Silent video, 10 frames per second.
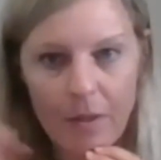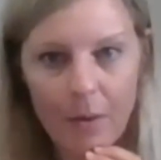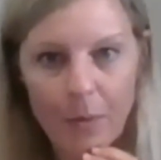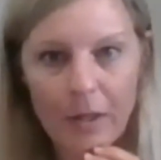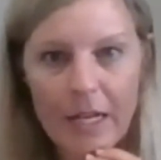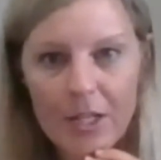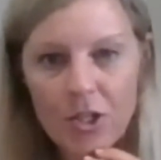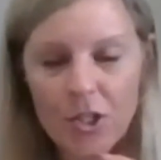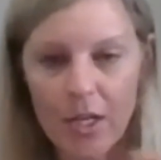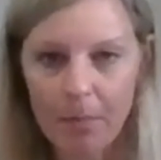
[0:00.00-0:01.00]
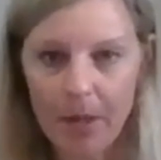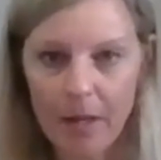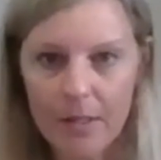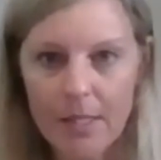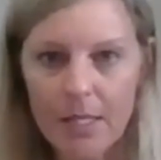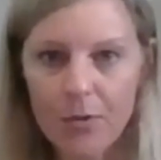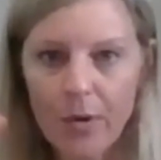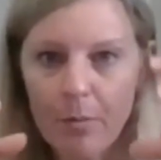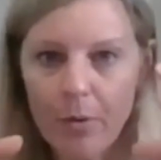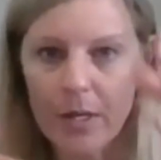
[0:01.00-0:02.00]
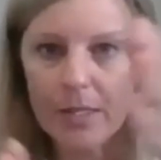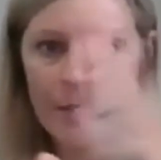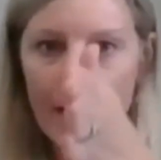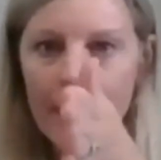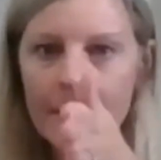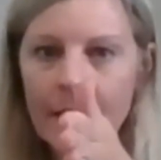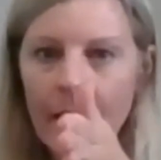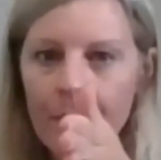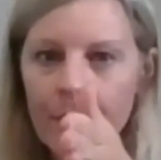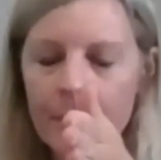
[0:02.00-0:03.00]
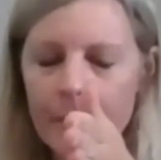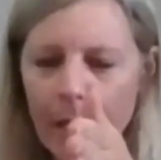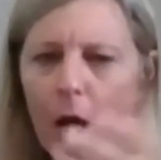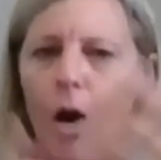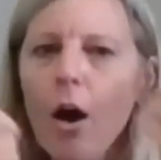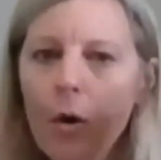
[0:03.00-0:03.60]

The relationship and the sensory input is tying together to say,